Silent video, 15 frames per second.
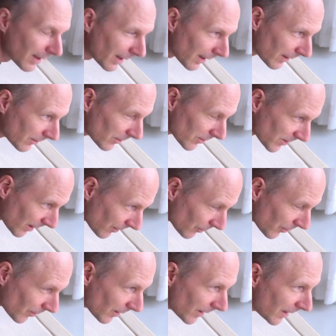and you start
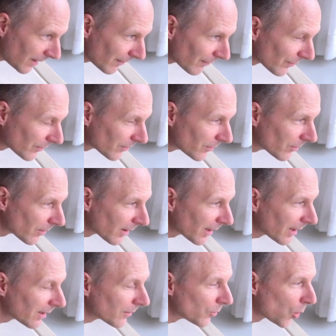to lift your
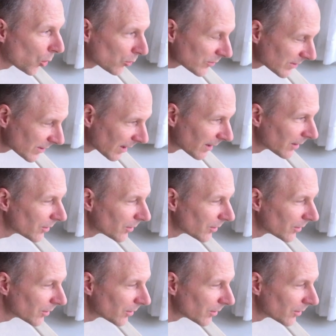nose,